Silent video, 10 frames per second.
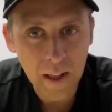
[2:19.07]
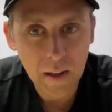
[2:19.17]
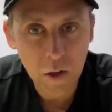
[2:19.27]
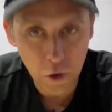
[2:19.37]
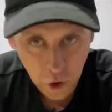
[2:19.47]

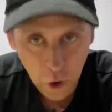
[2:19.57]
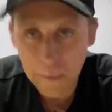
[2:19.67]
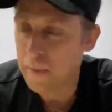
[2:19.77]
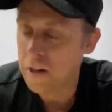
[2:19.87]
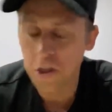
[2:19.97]
You told me,
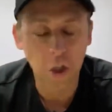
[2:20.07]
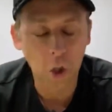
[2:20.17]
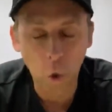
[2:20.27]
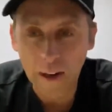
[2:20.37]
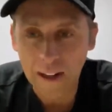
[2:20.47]
but just a
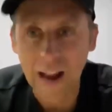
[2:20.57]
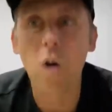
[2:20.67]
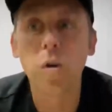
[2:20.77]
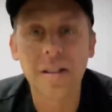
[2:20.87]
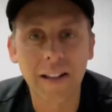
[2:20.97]
quick. I
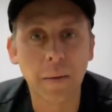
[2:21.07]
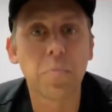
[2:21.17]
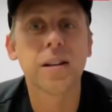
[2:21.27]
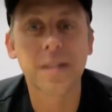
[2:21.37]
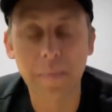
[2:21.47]
always like to
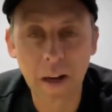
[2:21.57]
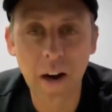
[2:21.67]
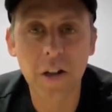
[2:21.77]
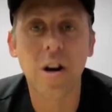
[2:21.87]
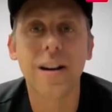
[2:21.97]
bring somebody on,
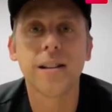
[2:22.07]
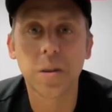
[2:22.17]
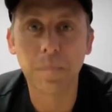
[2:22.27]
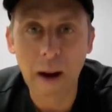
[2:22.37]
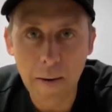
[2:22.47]
try to
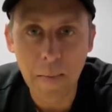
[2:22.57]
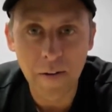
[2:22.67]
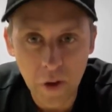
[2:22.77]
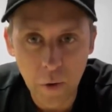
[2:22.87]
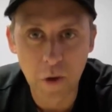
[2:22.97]
inspire my
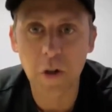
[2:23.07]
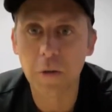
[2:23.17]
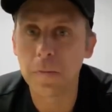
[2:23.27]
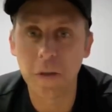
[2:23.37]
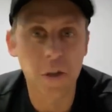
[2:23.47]
viewers,
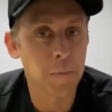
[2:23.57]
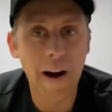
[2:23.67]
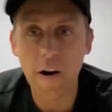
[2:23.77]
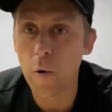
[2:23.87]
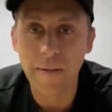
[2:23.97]

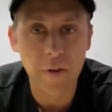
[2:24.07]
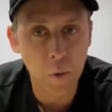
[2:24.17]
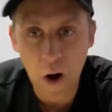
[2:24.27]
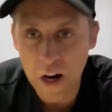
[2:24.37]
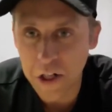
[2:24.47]
inspire whoever's
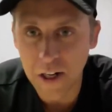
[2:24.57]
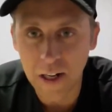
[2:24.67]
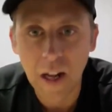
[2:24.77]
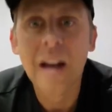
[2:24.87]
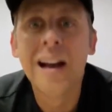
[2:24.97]

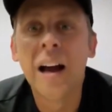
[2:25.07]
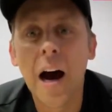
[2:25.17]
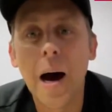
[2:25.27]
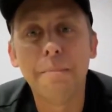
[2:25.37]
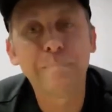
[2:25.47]
watching.
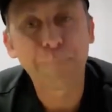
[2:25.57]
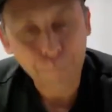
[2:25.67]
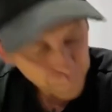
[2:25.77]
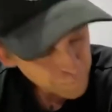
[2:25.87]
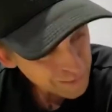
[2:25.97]
Um,
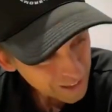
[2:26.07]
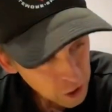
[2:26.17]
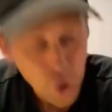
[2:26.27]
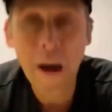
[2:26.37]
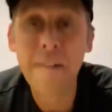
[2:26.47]

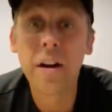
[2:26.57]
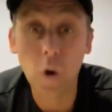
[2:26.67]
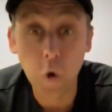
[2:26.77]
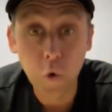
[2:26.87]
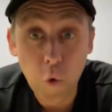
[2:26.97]
you have an
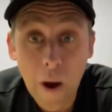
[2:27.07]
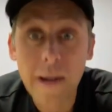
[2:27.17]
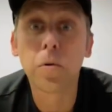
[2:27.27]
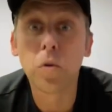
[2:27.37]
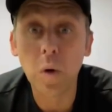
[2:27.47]

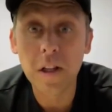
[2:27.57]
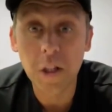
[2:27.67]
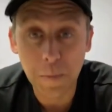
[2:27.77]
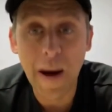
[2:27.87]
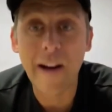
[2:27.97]
incredible,
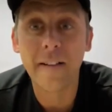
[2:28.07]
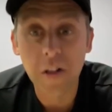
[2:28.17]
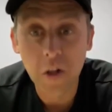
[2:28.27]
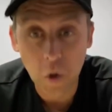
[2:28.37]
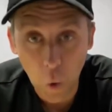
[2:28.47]
inspiring
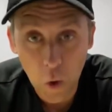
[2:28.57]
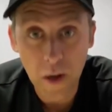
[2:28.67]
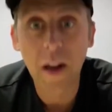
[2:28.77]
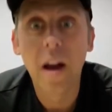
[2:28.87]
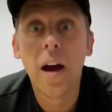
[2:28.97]
story,